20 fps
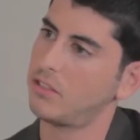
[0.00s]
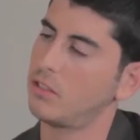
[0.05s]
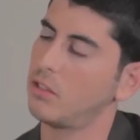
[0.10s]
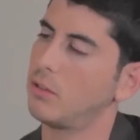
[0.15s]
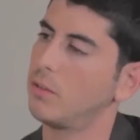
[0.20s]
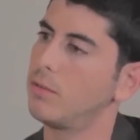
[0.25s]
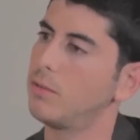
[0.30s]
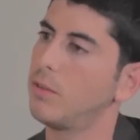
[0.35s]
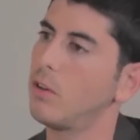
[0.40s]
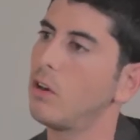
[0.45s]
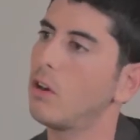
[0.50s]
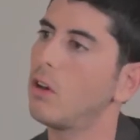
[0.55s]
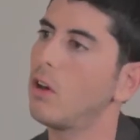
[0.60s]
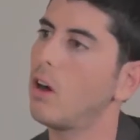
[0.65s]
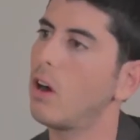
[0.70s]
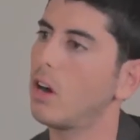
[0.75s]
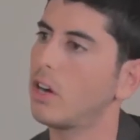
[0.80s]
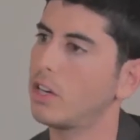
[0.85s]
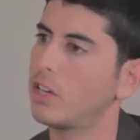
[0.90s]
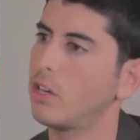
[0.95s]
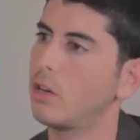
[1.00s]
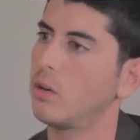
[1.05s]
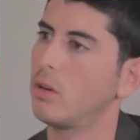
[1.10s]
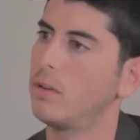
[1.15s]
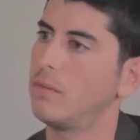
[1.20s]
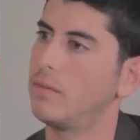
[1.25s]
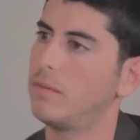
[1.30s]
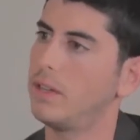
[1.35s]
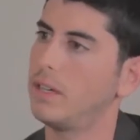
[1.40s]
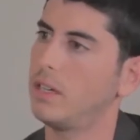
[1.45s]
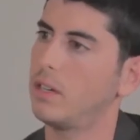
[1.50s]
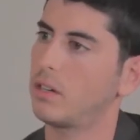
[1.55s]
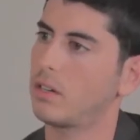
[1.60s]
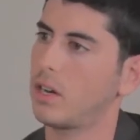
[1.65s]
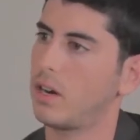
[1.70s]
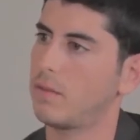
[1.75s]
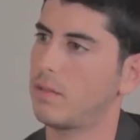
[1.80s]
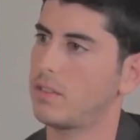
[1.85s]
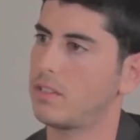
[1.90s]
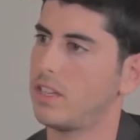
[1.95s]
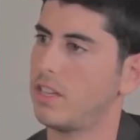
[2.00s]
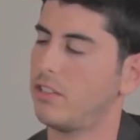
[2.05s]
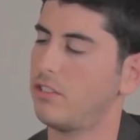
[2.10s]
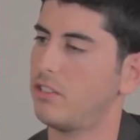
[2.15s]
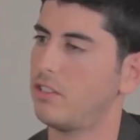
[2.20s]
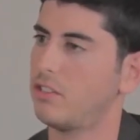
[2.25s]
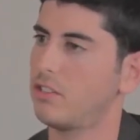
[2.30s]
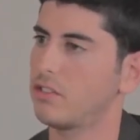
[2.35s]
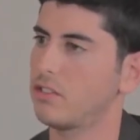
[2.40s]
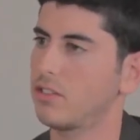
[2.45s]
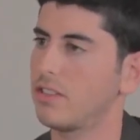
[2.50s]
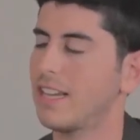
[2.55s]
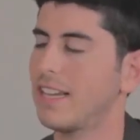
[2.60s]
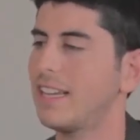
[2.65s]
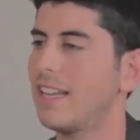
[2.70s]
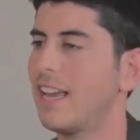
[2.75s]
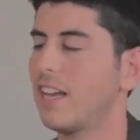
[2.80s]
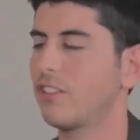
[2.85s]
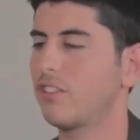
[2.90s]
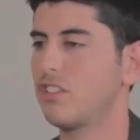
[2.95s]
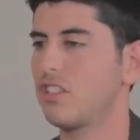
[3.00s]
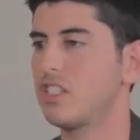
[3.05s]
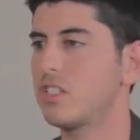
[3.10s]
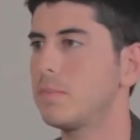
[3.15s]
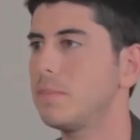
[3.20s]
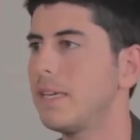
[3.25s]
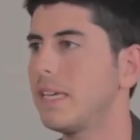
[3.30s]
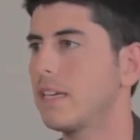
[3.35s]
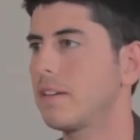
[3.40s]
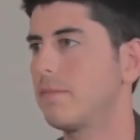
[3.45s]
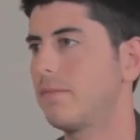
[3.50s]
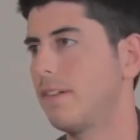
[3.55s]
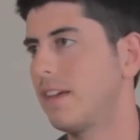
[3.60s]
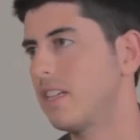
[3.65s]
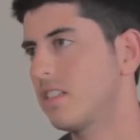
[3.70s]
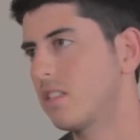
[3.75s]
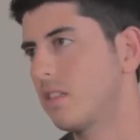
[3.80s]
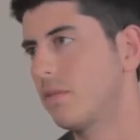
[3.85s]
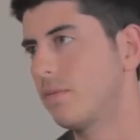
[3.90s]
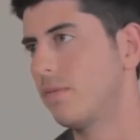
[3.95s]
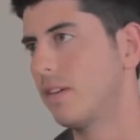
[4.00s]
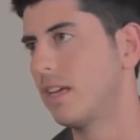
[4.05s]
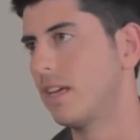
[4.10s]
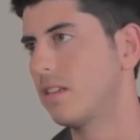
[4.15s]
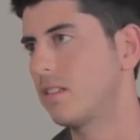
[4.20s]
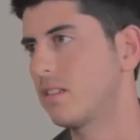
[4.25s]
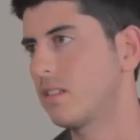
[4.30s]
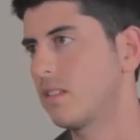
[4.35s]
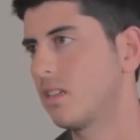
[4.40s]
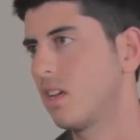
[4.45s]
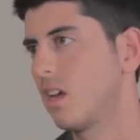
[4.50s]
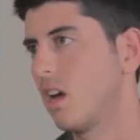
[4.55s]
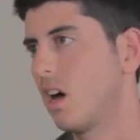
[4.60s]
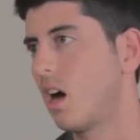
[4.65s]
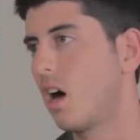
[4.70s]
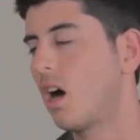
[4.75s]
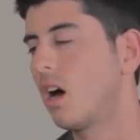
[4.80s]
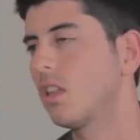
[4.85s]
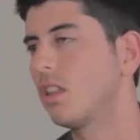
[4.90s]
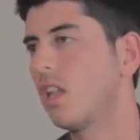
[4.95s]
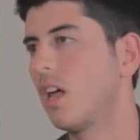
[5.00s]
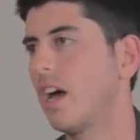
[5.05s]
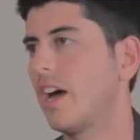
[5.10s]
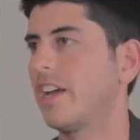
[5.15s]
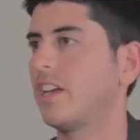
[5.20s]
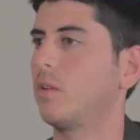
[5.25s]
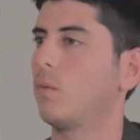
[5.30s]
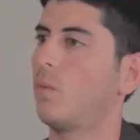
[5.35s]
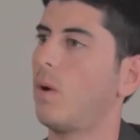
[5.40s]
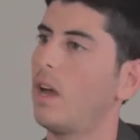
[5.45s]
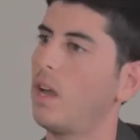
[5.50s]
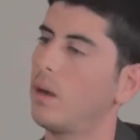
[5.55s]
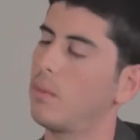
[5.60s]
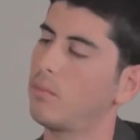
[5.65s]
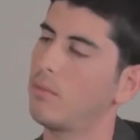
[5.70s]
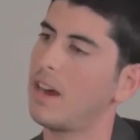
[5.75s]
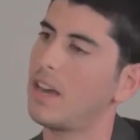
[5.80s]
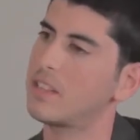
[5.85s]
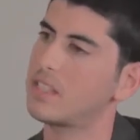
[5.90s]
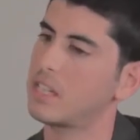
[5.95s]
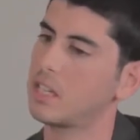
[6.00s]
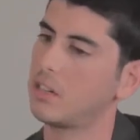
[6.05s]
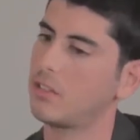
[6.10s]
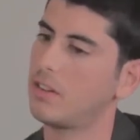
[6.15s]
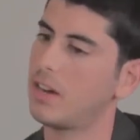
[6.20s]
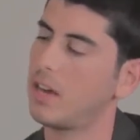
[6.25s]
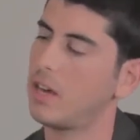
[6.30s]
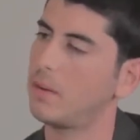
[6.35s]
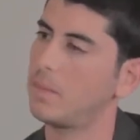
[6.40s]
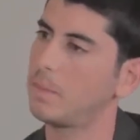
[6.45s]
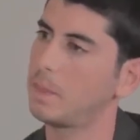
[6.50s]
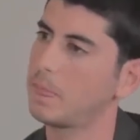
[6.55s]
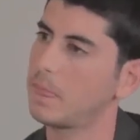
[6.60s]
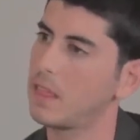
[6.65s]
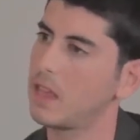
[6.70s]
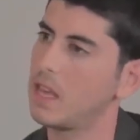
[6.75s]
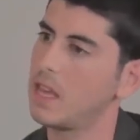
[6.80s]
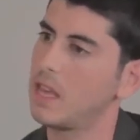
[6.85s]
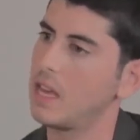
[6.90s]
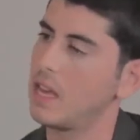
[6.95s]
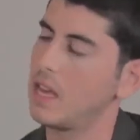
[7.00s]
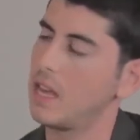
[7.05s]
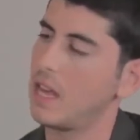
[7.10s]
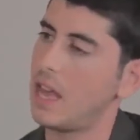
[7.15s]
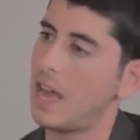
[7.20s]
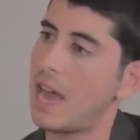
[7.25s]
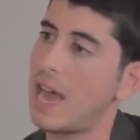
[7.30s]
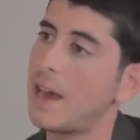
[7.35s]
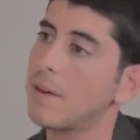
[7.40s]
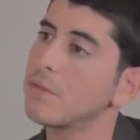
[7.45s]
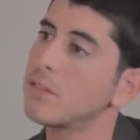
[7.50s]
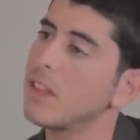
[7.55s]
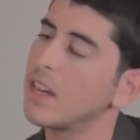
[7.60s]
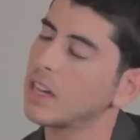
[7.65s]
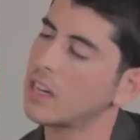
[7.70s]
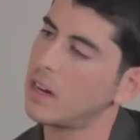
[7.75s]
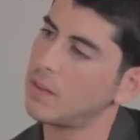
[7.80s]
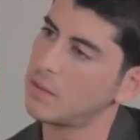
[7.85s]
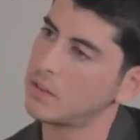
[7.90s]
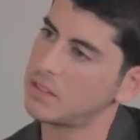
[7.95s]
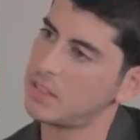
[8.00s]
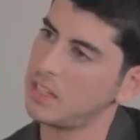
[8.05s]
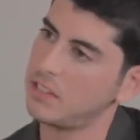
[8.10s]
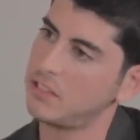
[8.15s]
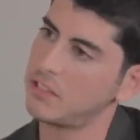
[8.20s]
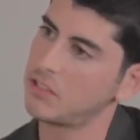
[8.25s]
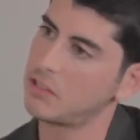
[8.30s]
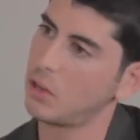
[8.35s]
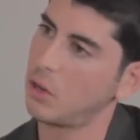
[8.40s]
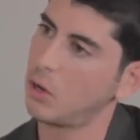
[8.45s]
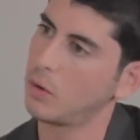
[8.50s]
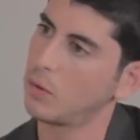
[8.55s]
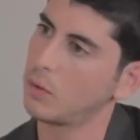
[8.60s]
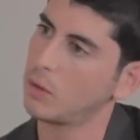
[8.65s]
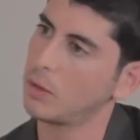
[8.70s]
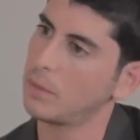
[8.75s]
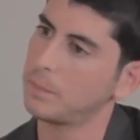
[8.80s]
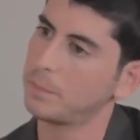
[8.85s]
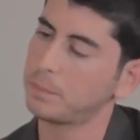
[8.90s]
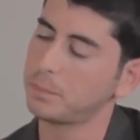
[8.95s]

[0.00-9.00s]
to a full audio and video conversation. So they can actually speak face-to-face online while browsing around. After that conversation's over,